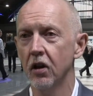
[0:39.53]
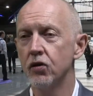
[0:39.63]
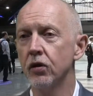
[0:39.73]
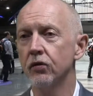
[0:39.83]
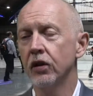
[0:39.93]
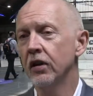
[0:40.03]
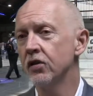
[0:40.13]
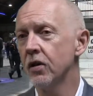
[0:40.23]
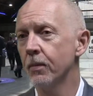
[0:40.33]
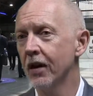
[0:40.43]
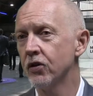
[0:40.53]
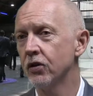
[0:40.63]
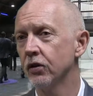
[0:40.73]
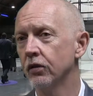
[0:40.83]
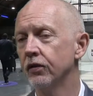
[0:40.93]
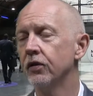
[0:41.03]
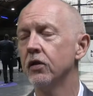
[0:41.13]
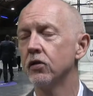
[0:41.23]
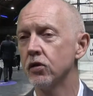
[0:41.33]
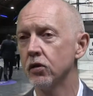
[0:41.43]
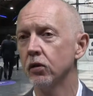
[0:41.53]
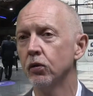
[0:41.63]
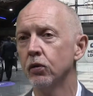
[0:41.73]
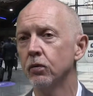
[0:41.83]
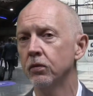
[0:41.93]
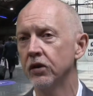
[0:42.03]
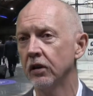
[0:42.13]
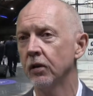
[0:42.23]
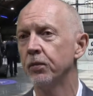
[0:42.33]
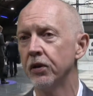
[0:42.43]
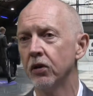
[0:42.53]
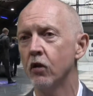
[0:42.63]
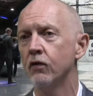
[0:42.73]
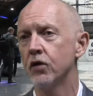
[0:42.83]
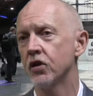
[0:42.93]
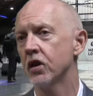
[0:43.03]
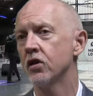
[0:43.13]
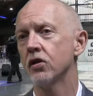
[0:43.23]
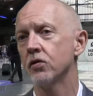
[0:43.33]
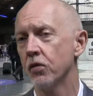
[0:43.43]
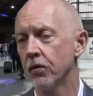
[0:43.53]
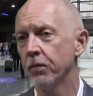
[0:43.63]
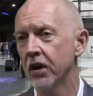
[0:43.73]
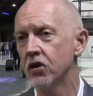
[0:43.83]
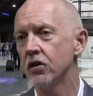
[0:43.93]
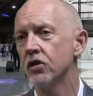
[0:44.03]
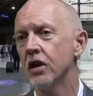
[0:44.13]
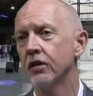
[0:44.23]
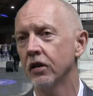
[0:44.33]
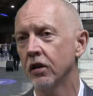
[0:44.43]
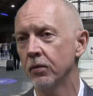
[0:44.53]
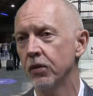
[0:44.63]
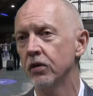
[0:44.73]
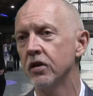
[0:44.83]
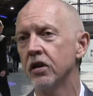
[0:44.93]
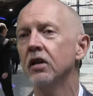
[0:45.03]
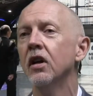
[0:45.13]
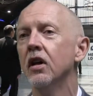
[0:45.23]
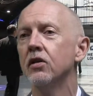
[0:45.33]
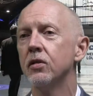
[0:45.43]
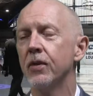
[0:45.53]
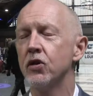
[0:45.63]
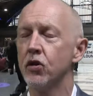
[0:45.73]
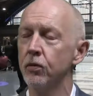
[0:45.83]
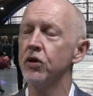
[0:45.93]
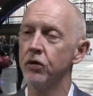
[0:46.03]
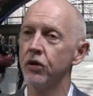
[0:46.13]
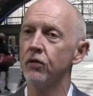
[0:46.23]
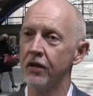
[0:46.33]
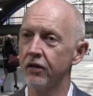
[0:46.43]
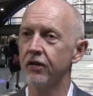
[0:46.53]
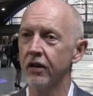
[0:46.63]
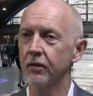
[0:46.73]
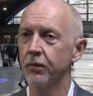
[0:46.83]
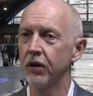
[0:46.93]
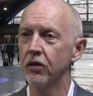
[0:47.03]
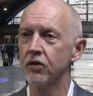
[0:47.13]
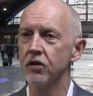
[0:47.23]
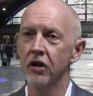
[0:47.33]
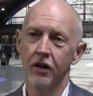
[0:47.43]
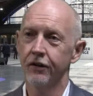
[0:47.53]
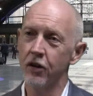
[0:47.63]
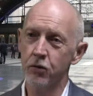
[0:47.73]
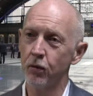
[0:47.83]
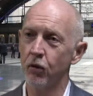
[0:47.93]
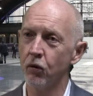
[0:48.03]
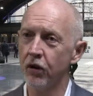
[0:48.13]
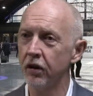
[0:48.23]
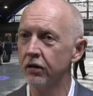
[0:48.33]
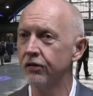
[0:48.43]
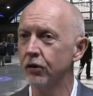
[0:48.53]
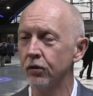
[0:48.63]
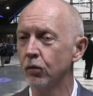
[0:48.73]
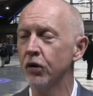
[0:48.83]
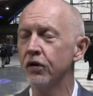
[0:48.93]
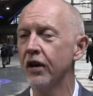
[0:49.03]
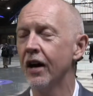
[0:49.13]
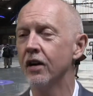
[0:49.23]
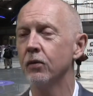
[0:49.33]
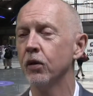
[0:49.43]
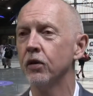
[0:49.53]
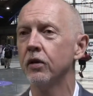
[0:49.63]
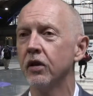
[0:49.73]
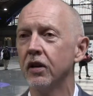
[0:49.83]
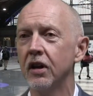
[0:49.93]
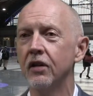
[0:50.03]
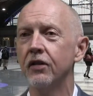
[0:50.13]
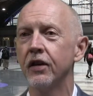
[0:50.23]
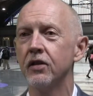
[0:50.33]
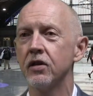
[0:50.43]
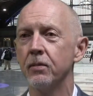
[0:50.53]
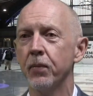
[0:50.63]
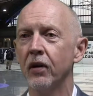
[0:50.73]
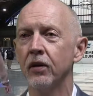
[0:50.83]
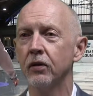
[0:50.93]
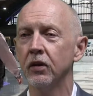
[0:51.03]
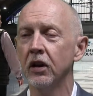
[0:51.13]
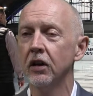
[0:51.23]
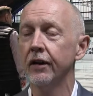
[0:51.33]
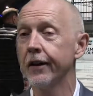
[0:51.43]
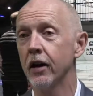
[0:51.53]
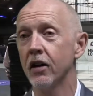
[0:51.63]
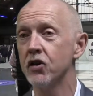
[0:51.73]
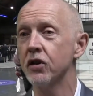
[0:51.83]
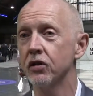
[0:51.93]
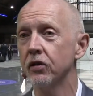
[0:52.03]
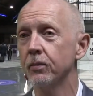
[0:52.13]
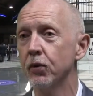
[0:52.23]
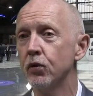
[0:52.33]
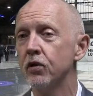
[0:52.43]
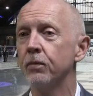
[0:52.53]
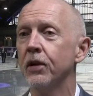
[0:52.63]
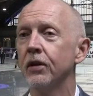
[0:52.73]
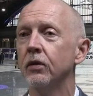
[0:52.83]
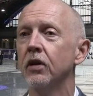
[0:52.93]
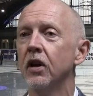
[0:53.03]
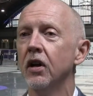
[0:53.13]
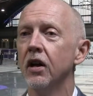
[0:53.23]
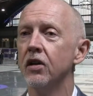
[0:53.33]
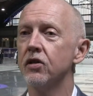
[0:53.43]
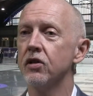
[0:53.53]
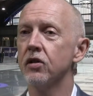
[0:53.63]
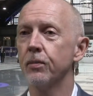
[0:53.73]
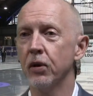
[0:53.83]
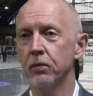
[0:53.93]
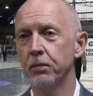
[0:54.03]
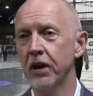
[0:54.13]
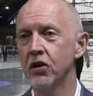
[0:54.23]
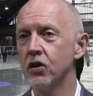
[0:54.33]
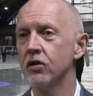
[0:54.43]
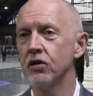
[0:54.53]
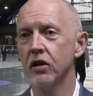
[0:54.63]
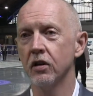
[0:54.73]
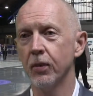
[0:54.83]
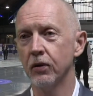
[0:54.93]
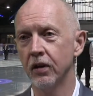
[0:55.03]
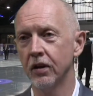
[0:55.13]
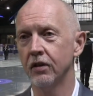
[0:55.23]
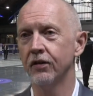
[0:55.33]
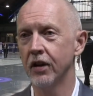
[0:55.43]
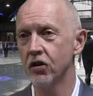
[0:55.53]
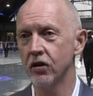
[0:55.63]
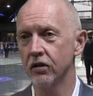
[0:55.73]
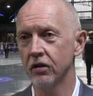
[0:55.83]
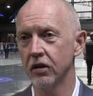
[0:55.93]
So it really is a matter of slow, deliberate conversations with the patients and the community to make sure we do the right thing, because that's what we're all here for. One of the key things at Bio, and I sit on the board of Bio, is it's about patients and about innovation.